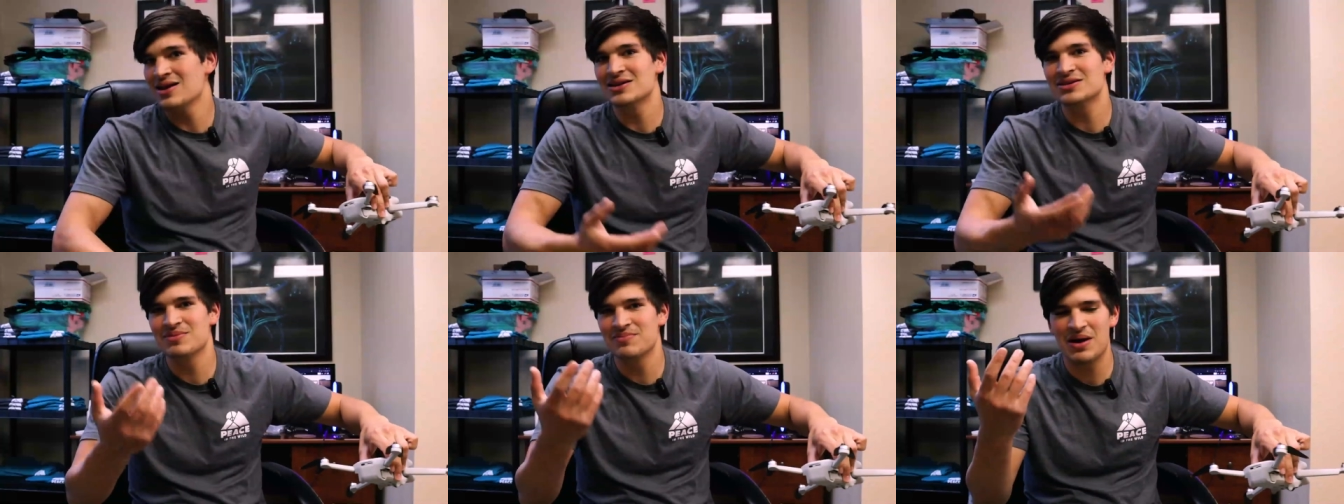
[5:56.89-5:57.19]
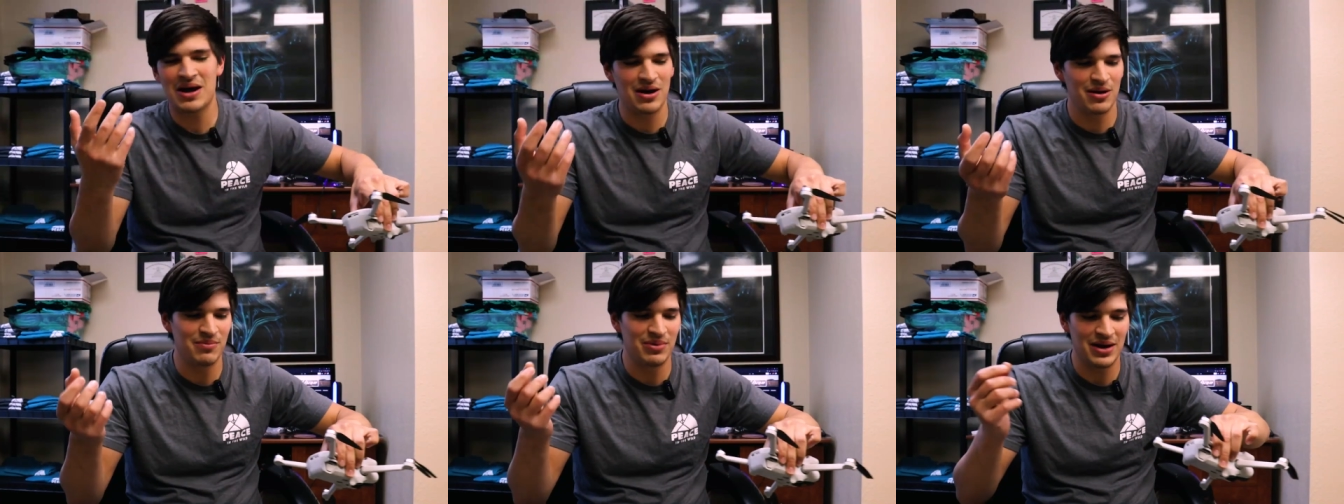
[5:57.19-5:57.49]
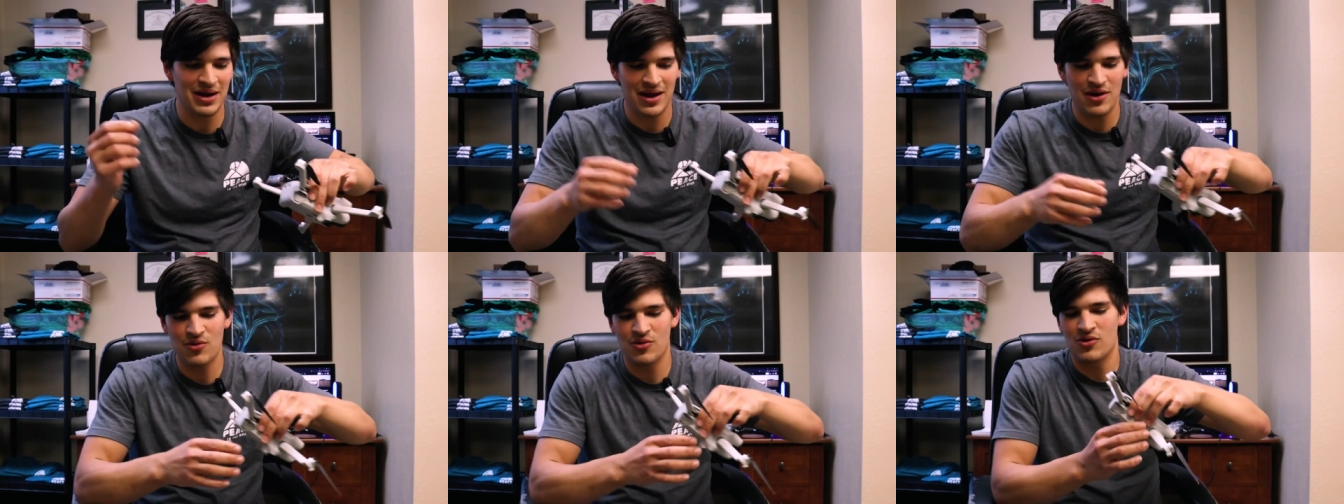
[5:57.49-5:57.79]
It doesn't matter,
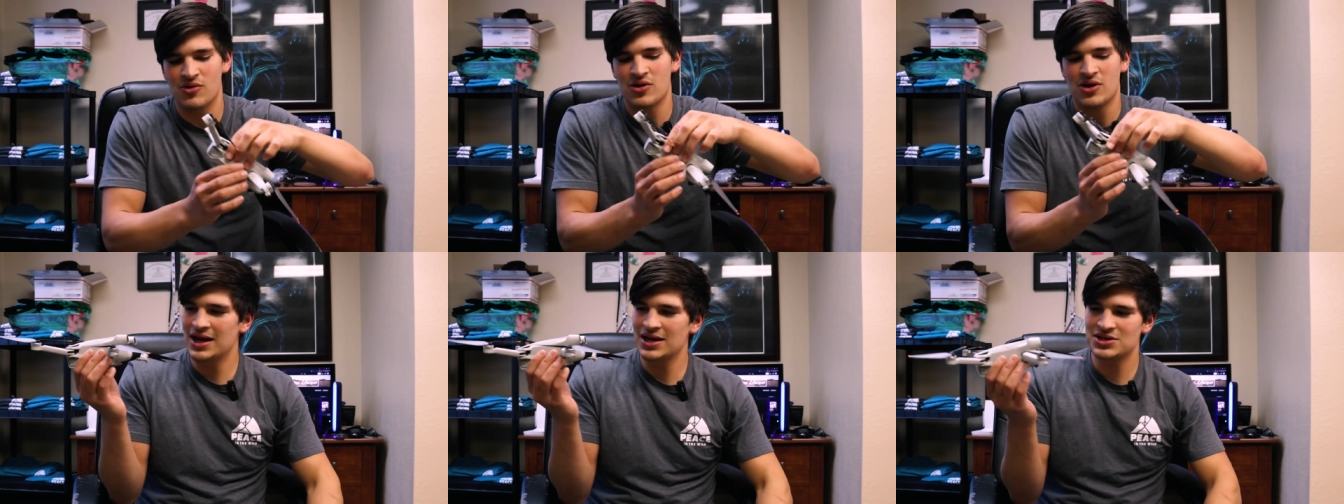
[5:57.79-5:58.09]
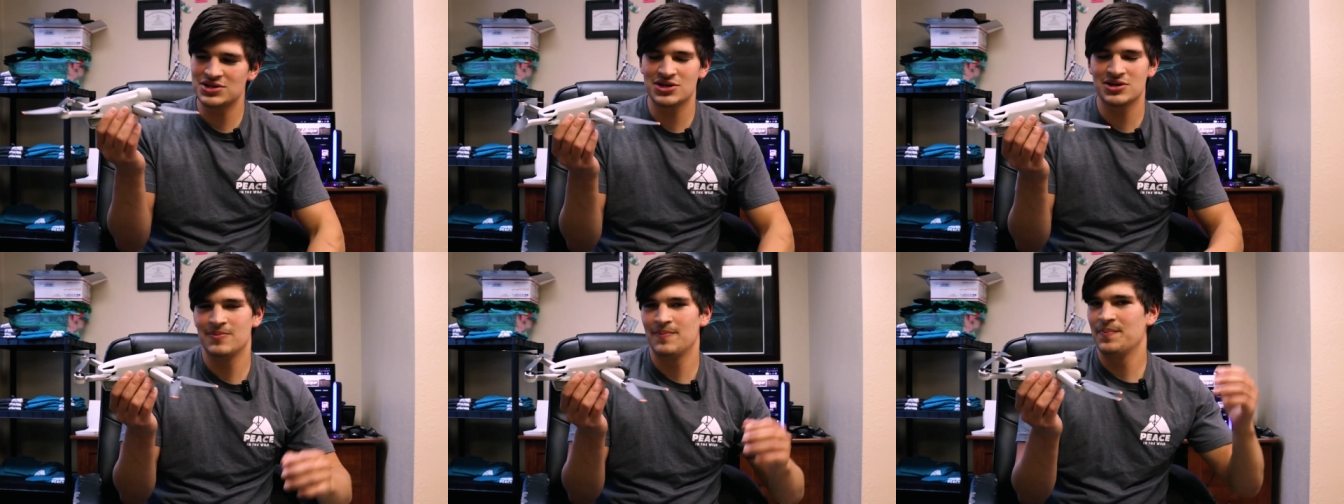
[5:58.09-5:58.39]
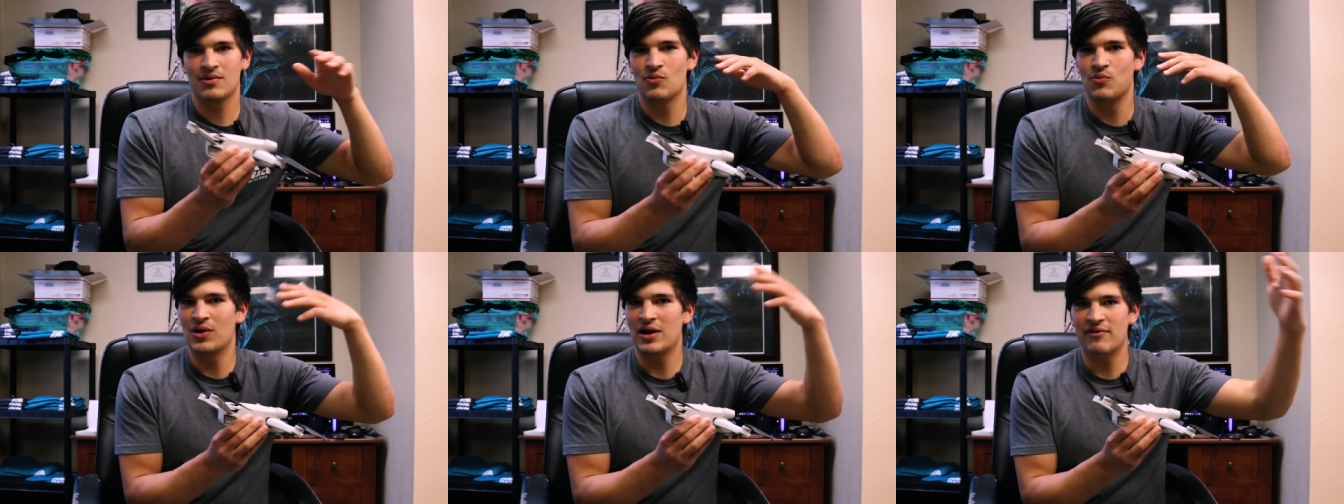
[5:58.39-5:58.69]
but it will catch
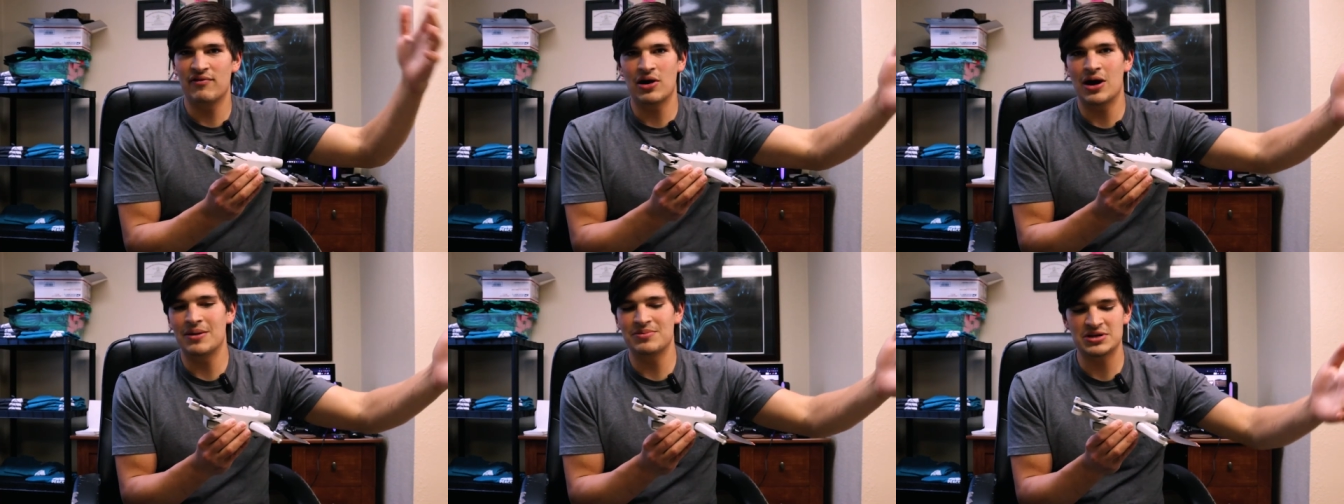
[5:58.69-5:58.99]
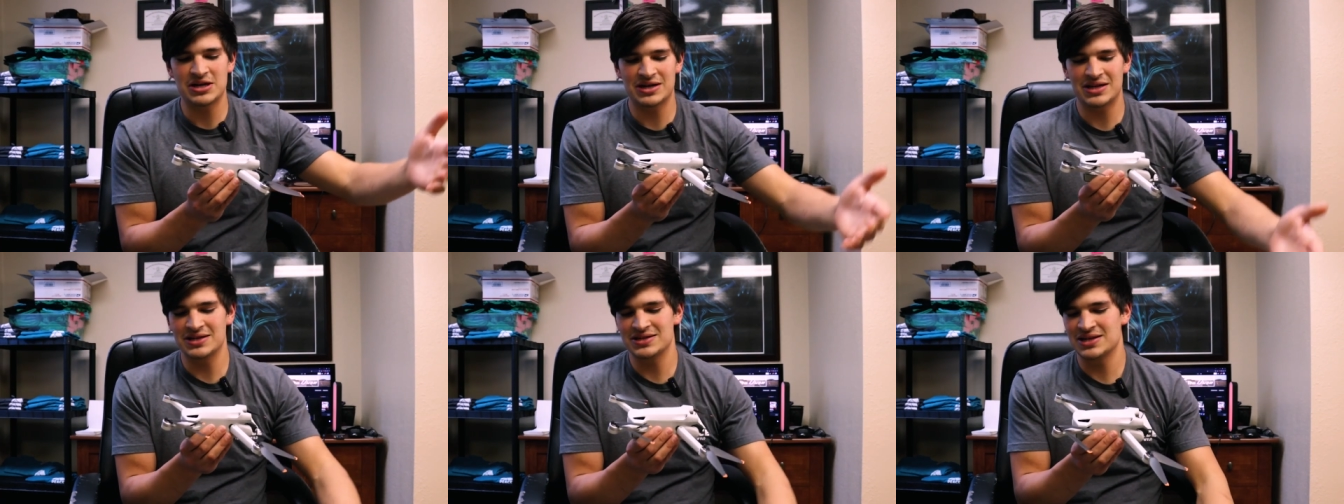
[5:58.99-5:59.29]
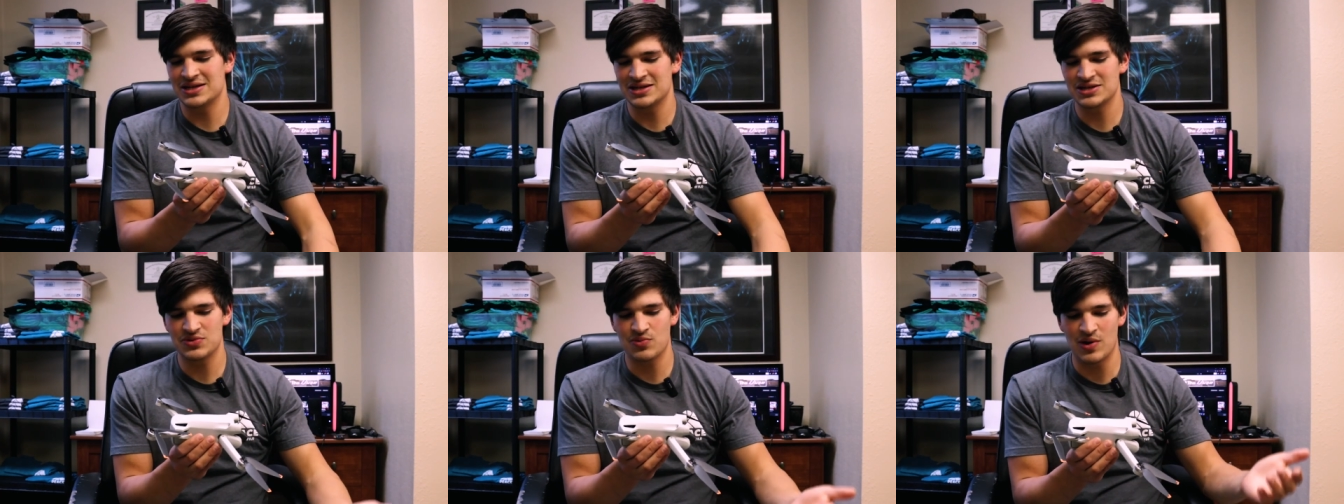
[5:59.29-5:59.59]
whatever object
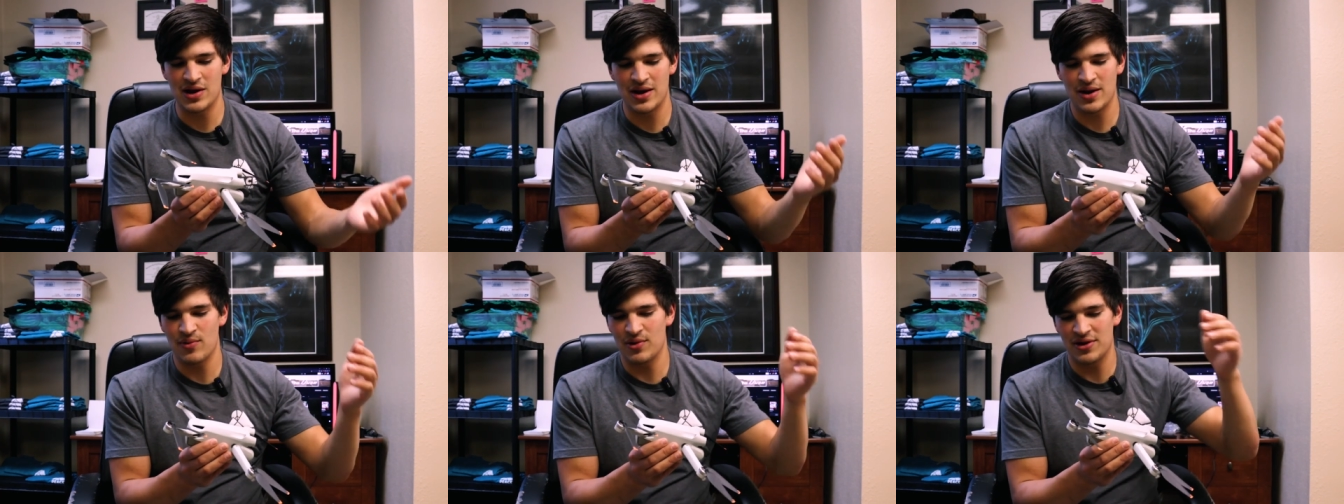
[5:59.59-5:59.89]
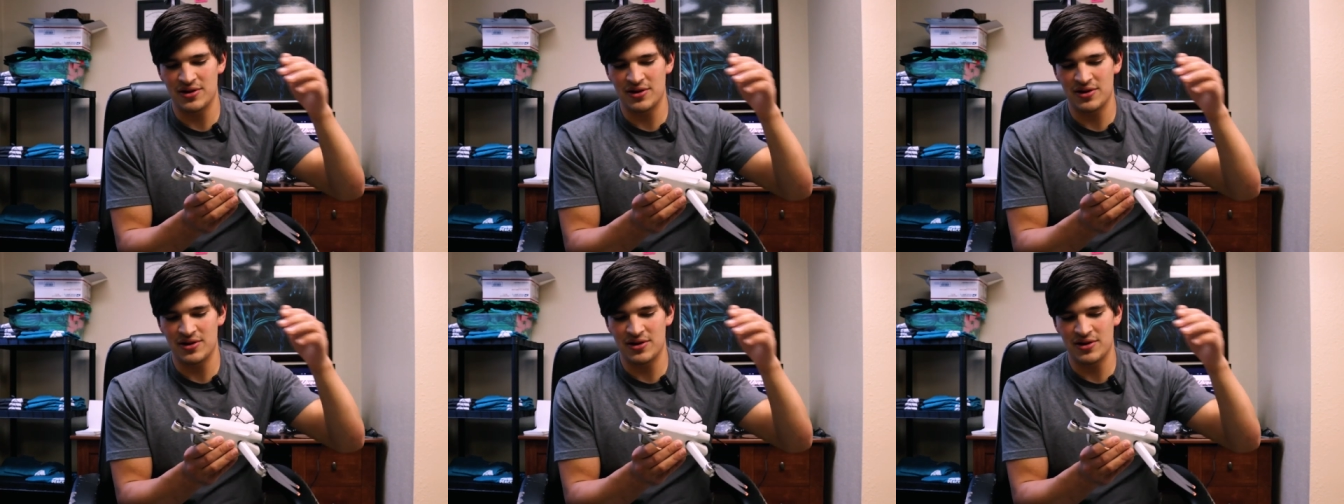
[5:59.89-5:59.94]
is in its way,